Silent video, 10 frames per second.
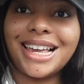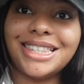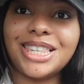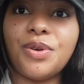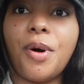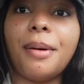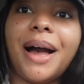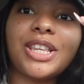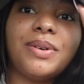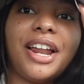Hey sis and welcome
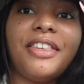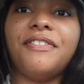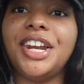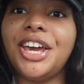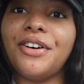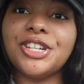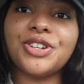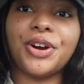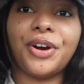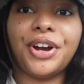back to another video. It's
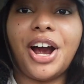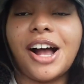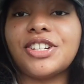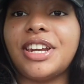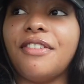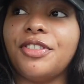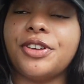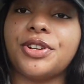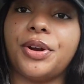your girl here, Ajhana, for those that